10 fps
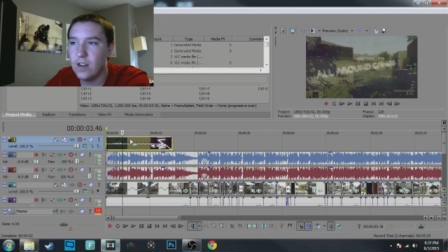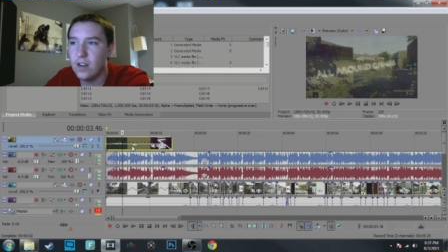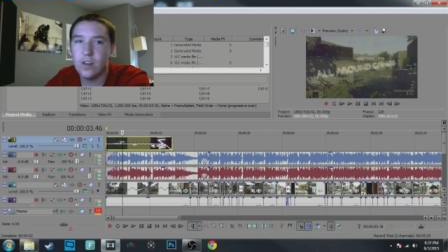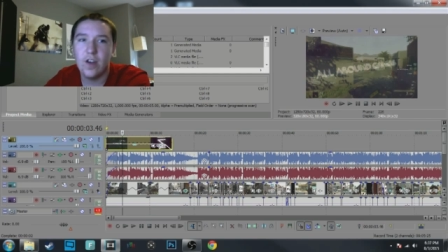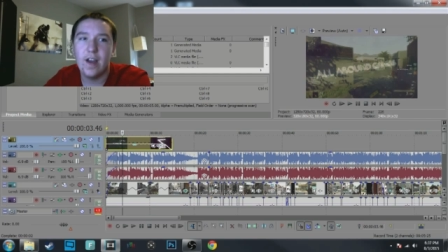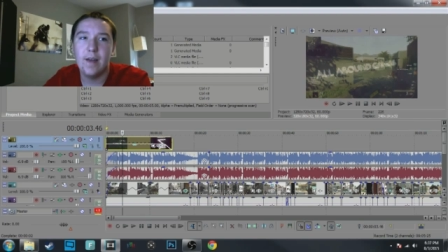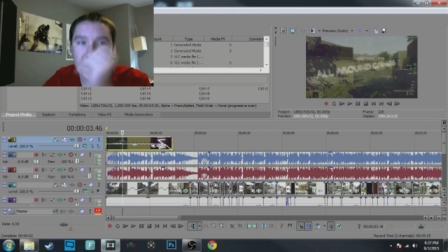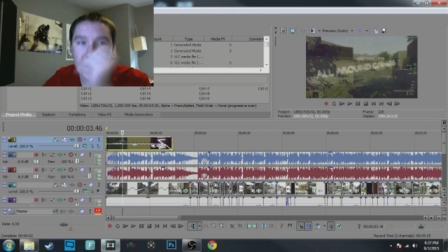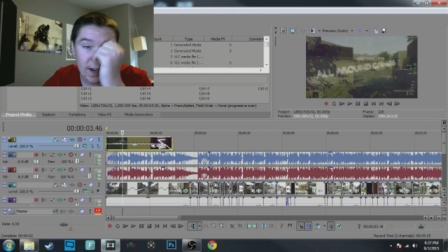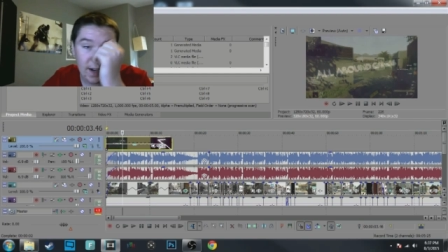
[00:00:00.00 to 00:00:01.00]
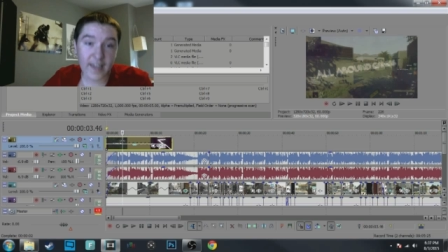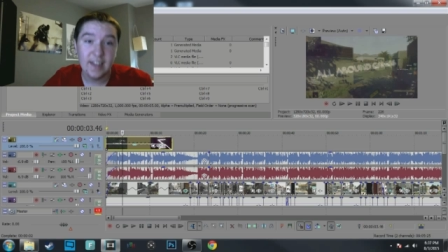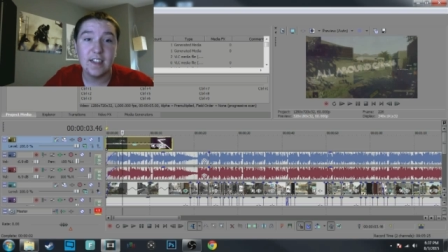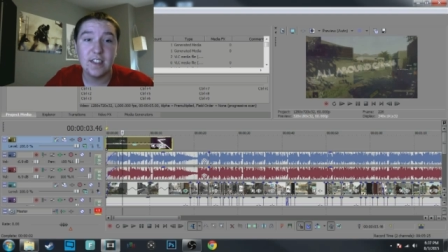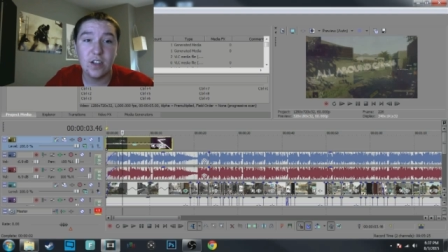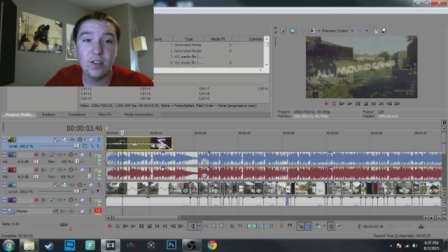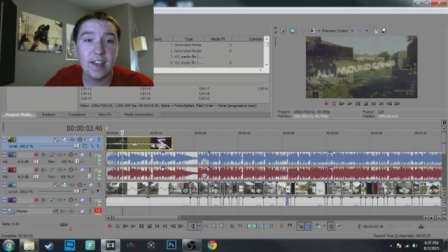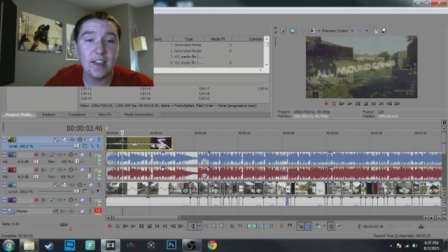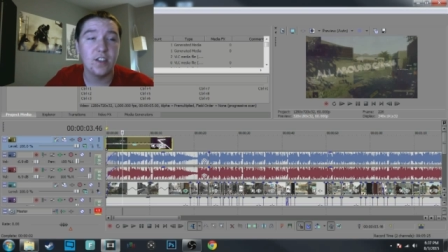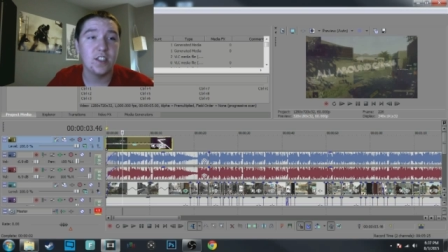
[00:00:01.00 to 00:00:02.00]
I'll go ahead and mute that. It does its own
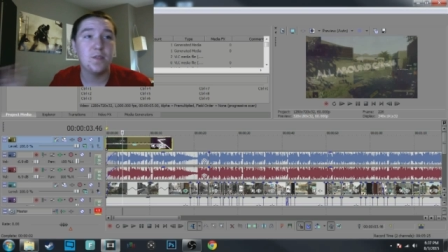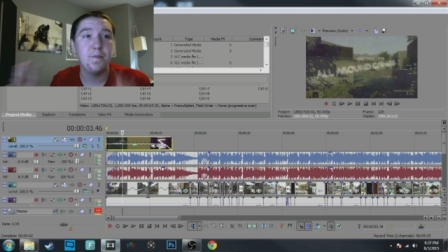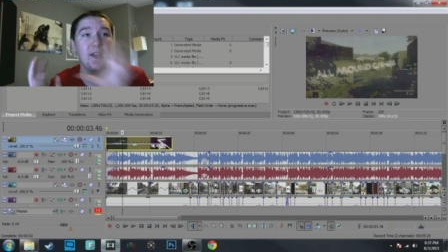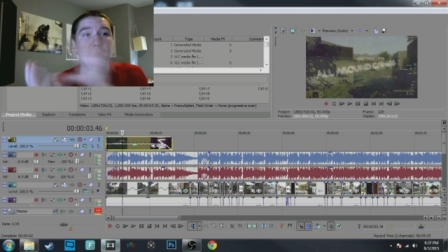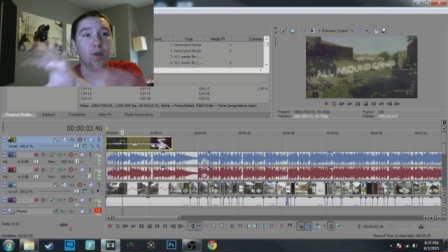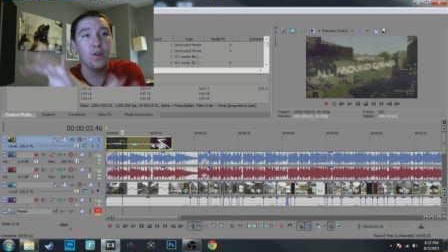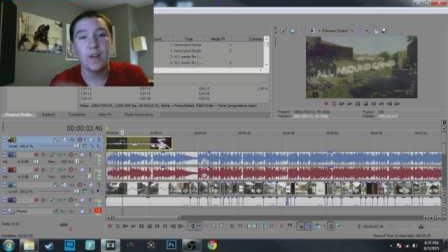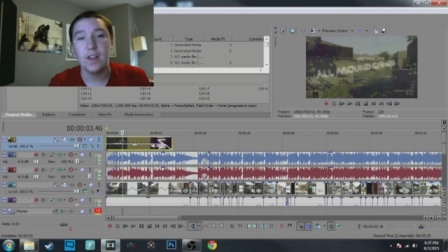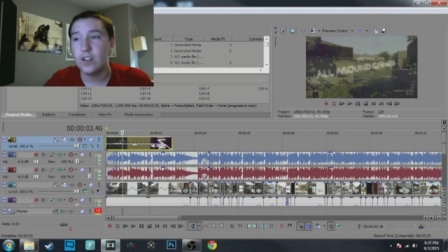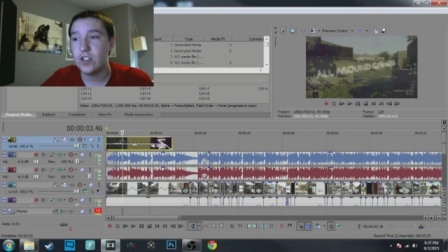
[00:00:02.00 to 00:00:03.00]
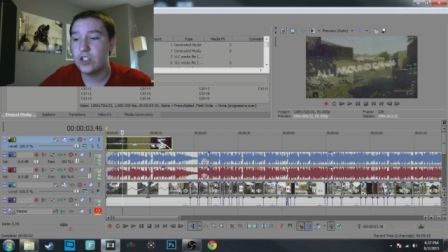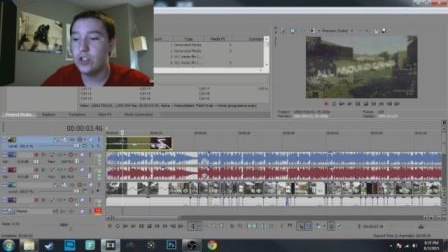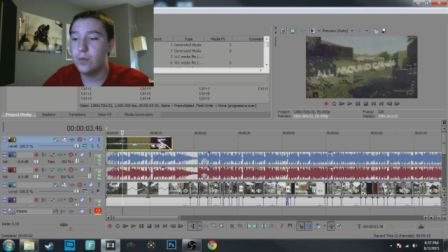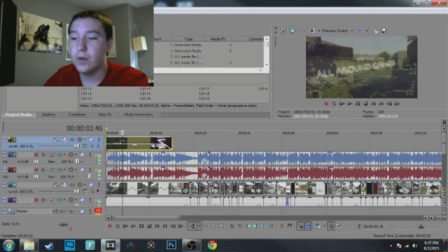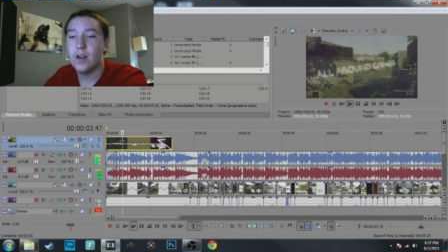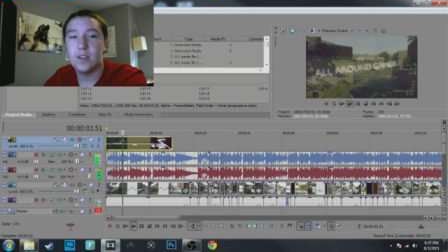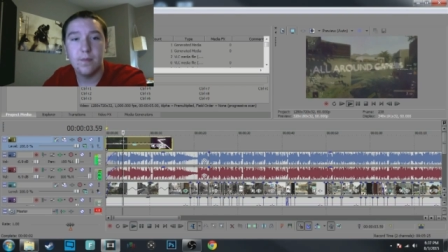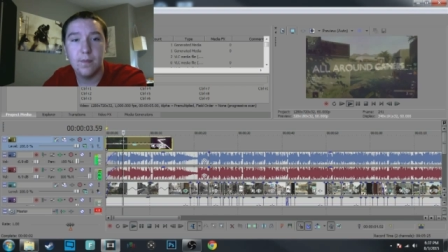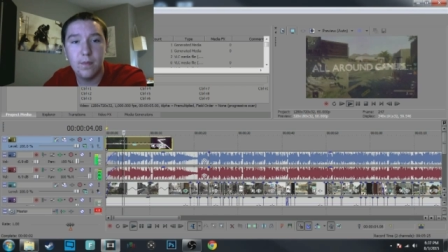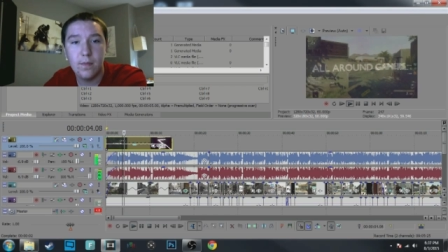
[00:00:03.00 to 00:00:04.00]
little spin move, and it looks super
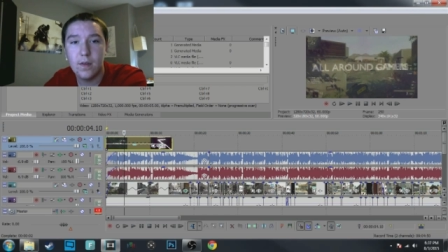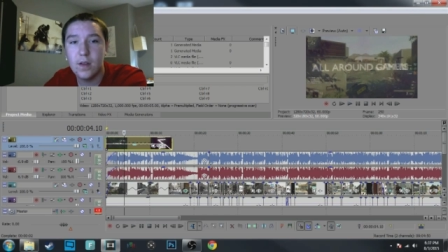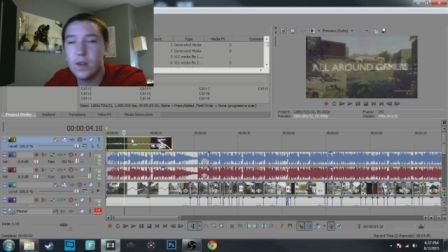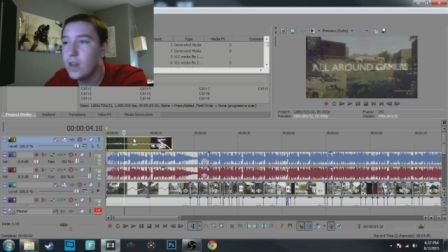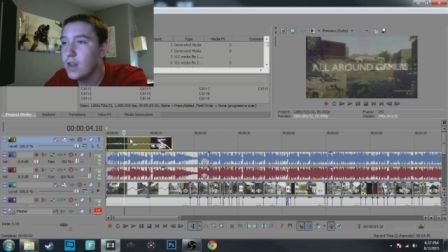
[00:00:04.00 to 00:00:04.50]
awesome.